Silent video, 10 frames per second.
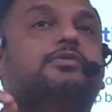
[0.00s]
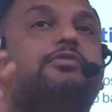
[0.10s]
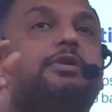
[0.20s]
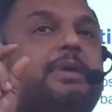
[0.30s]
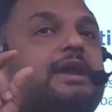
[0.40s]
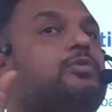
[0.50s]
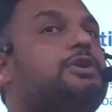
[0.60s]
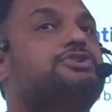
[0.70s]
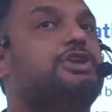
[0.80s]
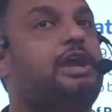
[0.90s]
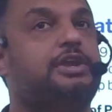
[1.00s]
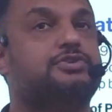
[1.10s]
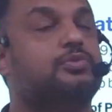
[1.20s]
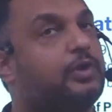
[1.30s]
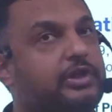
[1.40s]
we will make one
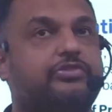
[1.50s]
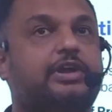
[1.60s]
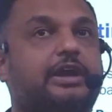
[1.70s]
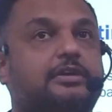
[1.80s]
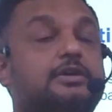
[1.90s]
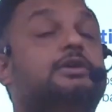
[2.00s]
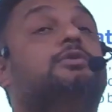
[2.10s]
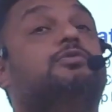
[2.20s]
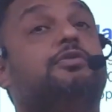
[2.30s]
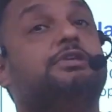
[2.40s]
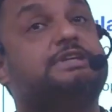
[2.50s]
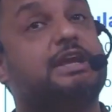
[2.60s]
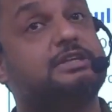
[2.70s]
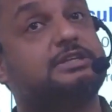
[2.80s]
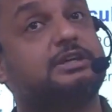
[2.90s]
change. What is that? We will
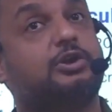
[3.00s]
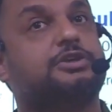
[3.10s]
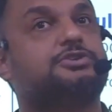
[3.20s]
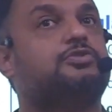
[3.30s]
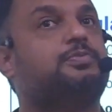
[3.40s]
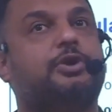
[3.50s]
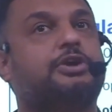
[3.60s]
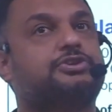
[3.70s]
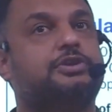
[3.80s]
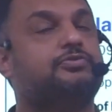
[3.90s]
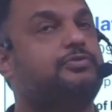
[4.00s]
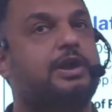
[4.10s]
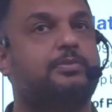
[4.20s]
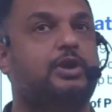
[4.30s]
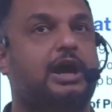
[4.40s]
change the cost of production
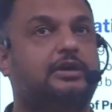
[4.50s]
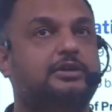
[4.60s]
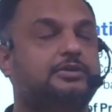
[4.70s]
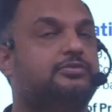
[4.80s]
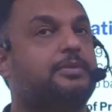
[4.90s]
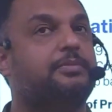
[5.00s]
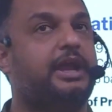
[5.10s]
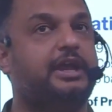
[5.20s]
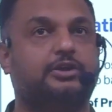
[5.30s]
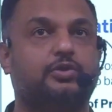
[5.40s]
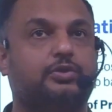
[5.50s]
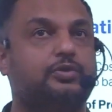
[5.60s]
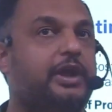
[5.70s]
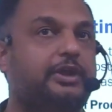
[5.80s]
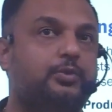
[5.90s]
formula from A2 to
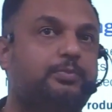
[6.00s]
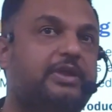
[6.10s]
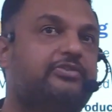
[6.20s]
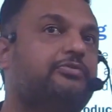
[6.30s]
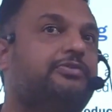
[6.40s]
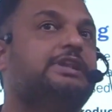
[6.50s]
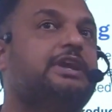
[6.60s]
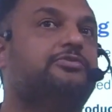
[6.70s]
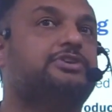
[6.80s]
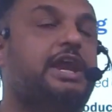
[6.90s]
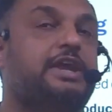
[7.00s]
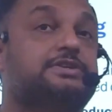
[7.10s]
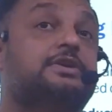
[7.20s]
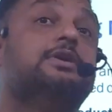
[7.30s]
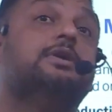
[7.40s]
A2 plus FL. They have
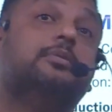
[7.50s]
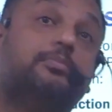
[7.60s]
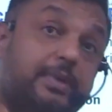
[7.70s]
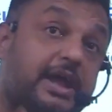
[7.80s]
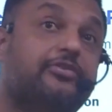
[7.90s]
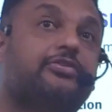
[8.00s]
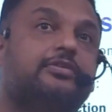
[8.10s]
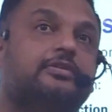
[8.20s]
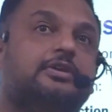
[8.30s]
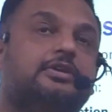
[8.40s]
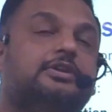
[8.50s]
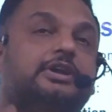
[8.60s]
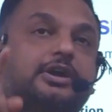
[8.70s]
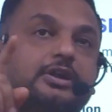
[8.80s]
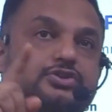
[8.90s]
changed. Plus
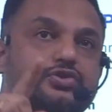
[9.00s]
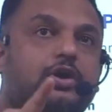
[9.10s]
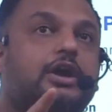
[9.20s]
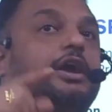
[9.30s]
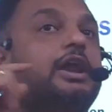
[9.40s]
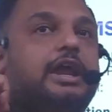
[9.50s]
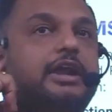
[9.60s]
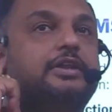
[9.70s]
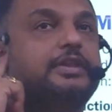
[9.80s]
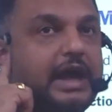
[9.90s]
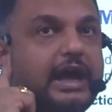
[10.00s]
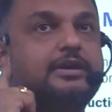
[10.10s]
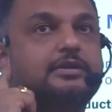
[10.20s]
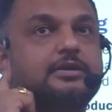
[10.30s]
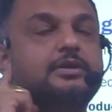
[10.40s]
they also agreed
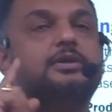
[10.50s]
that